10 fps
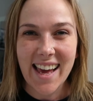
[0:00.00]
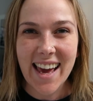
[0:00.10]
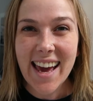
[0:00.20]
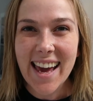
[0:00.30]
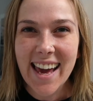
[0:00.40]

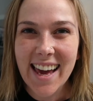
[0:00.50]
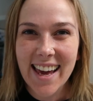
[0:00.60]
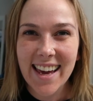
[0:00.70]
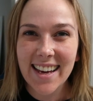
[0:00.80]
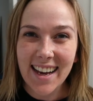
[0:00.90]

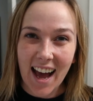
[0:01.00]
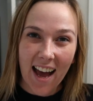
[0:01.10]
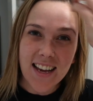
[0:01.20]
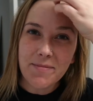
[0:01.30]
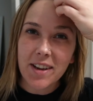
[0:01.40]
Hey,
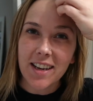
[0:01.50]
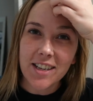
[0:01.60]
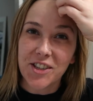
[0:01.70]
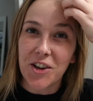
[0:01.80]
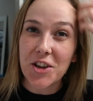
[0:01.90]
I am
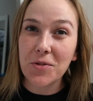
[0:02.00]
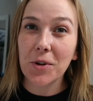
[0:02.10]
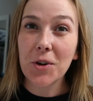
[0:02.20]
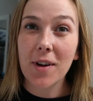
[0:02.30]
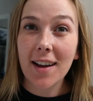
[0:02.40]
gonna show you
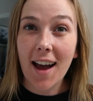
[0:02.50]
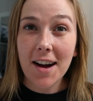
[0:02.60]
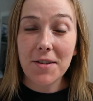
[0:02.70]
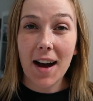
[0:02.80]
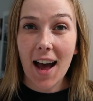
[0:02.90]
real quick
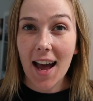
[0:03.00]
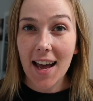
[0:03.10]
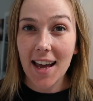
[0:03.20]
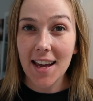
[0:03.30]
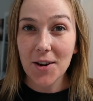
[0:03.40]
how
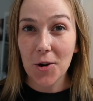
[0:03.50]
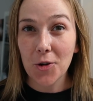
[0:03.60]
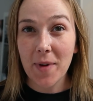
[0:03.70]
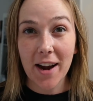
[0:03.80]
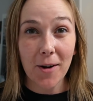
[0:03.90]
I
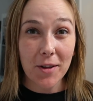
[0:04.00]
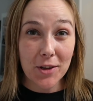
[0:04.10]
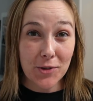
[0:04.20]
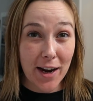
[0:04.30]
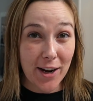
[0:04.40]
curl my hair with
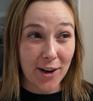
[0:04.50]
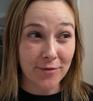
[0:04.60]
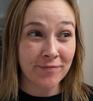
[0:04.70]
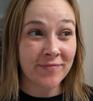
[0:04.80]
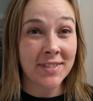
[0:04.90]
a straightener.